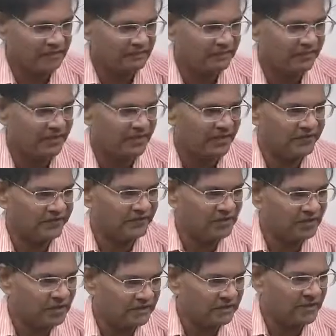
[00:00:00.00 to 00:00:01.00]
because
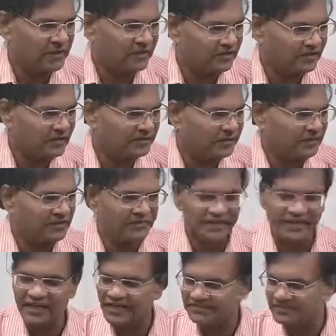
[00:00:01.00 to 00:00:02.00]
normally ruling political party
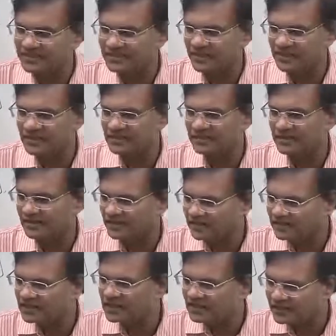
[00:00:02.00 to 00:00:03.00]
has majority in the
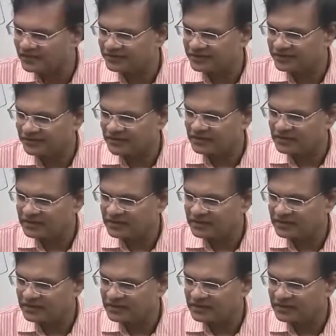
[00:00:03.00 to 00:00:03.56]
Lok Sabha,